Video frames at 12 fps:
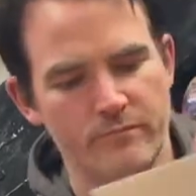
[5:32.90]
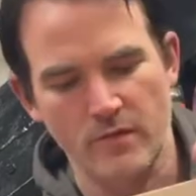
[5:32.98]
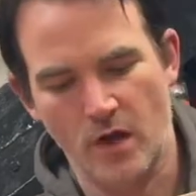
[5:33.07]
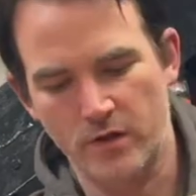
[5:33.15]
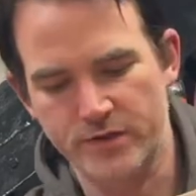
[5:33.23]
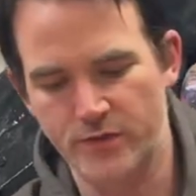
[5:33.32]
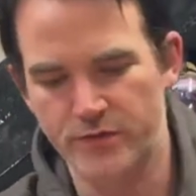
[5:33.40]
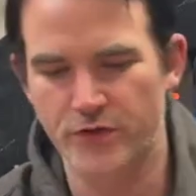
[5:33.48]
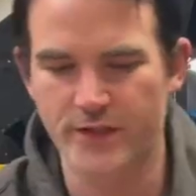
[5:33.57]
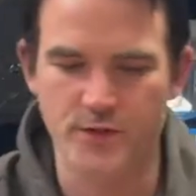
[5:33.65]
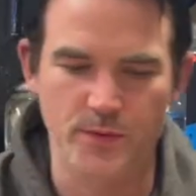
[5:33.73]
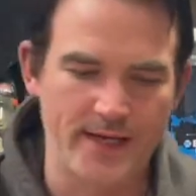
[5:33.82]
Also new
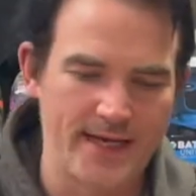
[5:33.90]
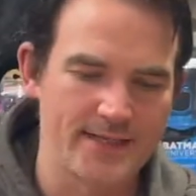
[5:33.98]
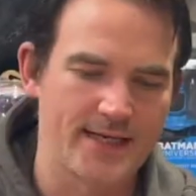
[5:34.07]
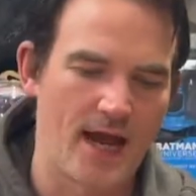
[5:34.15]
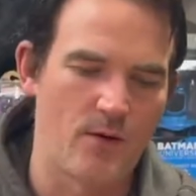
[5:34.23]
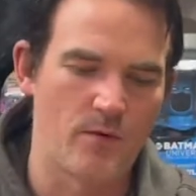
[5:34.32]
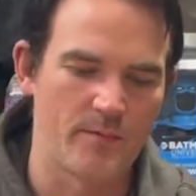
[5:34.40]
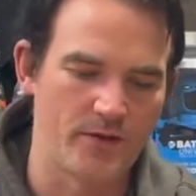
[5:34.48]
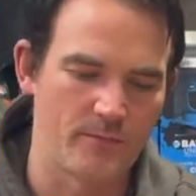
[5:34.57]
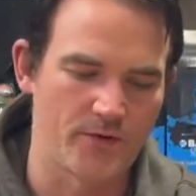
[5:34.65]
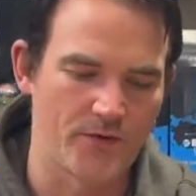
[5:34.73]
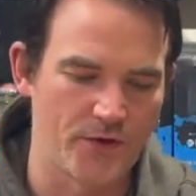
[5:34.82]
this week is Catwoman
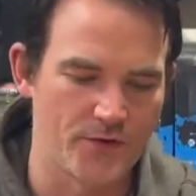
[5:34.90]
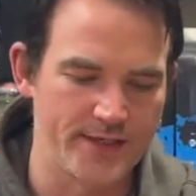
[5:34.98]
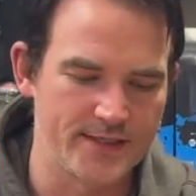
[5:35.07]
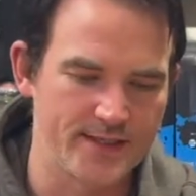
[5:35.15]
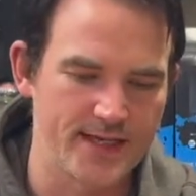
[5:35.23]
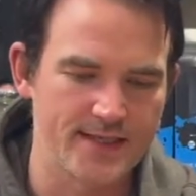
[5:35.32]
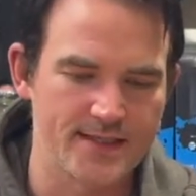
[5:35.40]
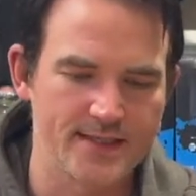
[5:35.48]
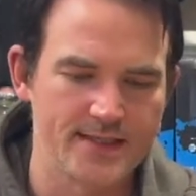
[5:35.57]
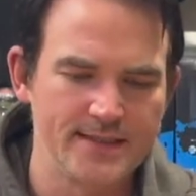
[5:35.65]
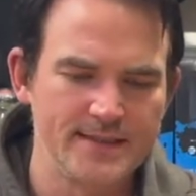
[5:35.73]
number 36.